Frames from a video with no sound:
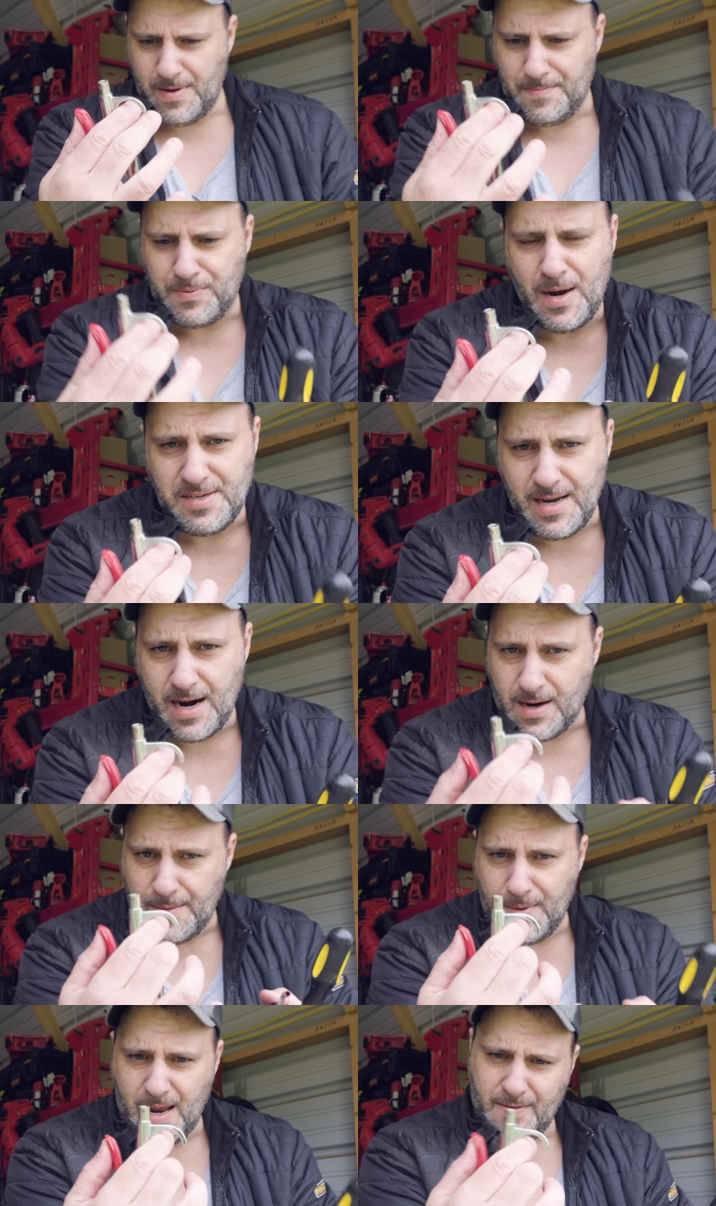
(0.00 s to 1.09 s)
compressed air
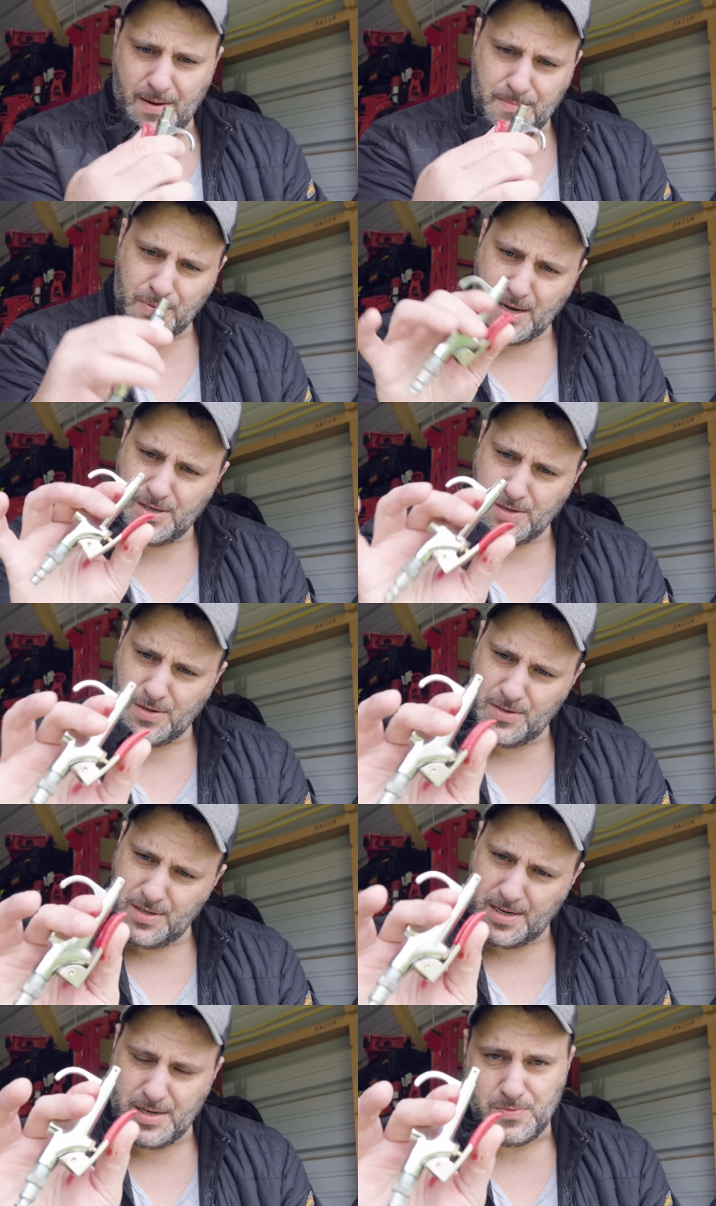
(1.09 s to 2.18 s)
coming out of a compressor,
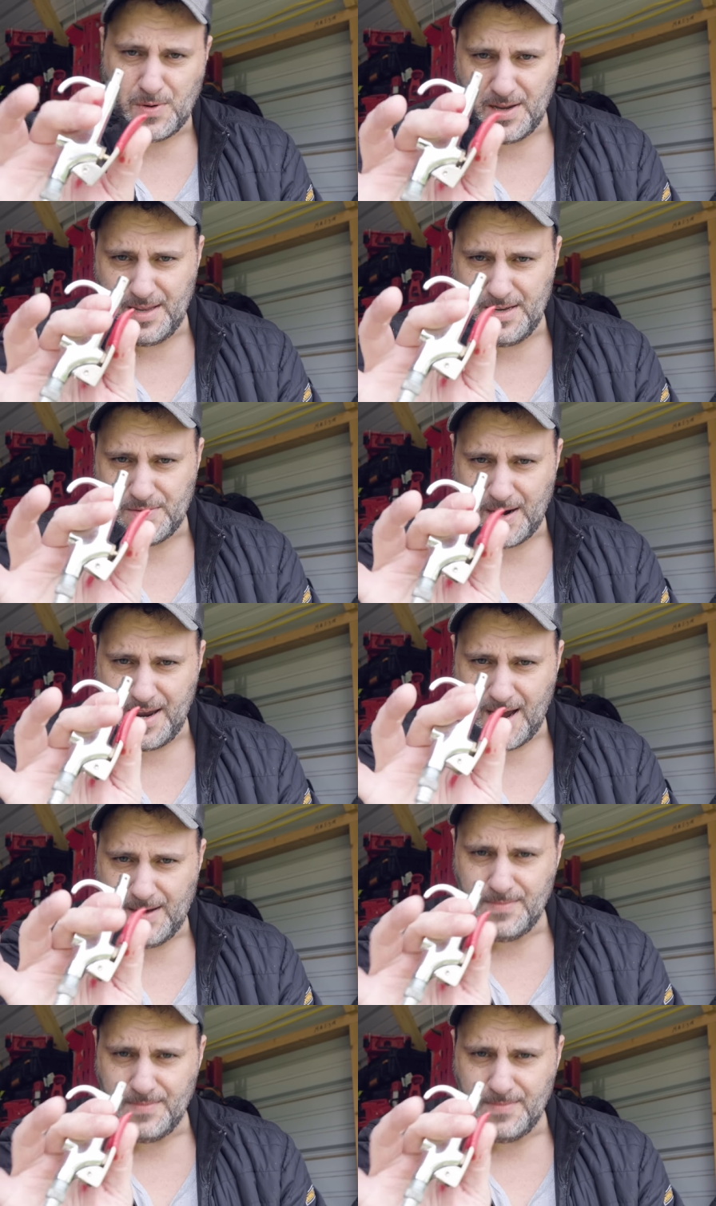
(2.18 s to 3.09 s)
such as one of these right here.